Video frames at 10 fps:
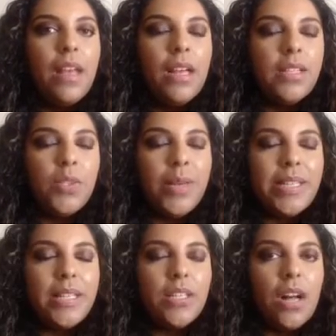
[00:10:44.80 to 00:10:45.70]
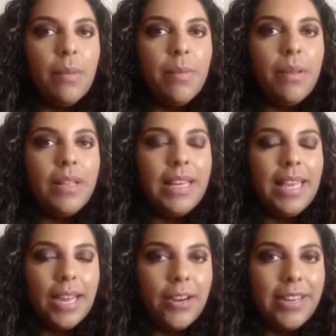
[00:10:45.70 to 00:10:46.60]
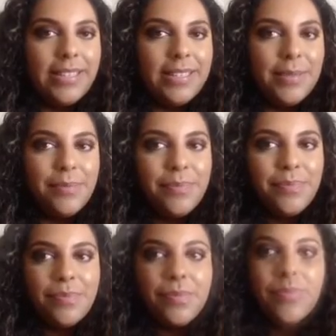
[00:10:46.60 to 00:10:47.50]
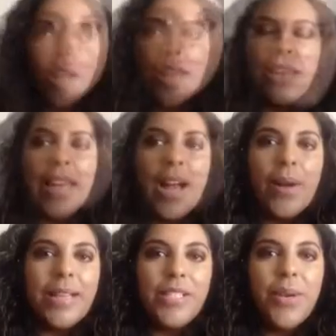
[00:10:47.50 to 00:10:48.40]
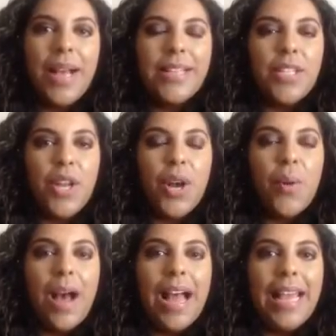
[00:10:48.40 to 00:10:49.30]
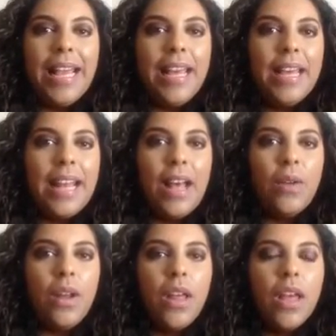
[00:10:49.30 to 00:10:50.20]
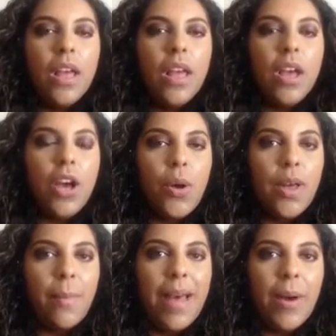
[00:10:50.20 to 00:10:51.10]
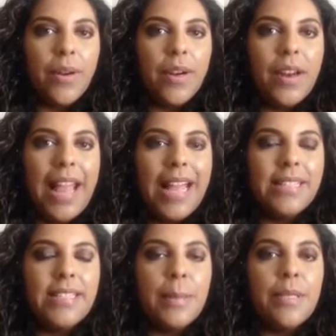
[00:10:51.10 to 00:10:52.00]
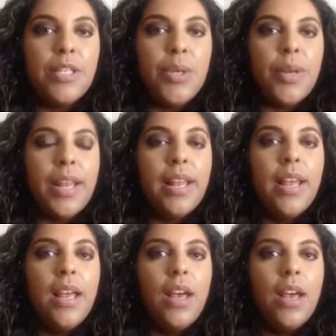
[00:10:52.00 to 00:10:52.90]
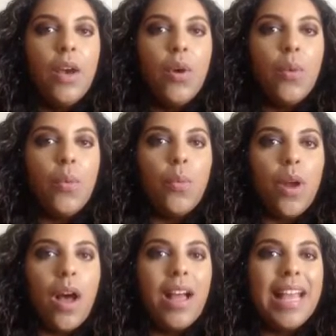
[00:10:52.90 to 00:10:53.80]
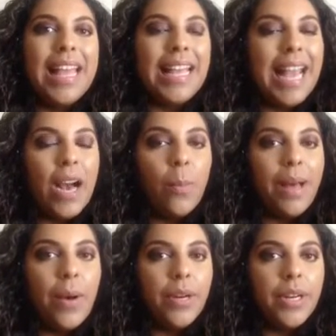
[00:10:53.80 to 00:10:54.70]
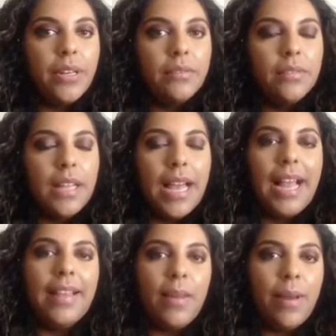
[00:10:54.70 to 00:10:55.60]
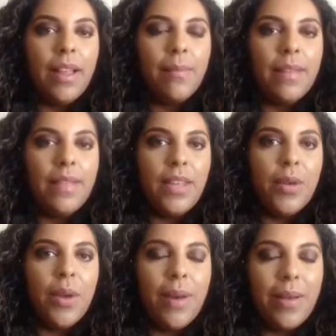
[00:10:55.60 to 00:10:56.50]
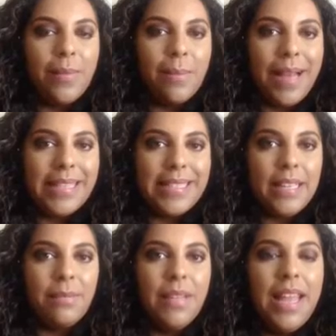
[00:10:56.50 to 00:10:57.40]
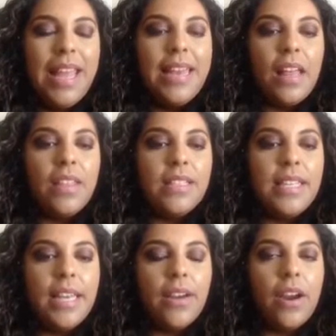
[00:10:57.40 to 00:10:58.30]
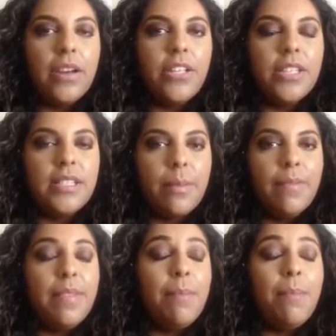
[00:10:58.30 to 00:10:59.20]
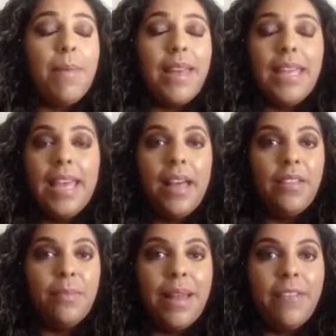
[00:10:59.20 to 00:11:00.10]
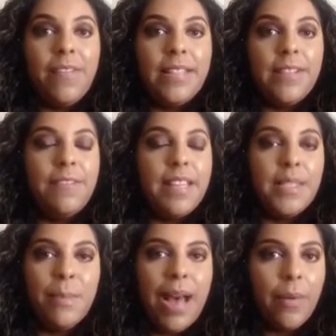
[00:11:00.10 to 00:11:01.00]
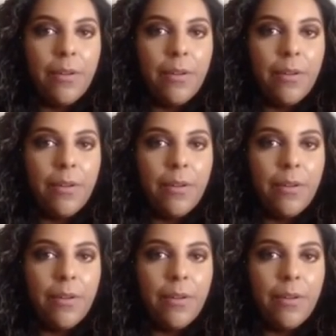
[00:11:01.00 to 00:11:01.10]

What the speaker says: unsweetened almond milk carries. Now, as you guys know, I cut out cocoa powder and substituted raw cacao powder. I highly recommend that you go out and buy some. Now, this here are just some of the many health benefits of this power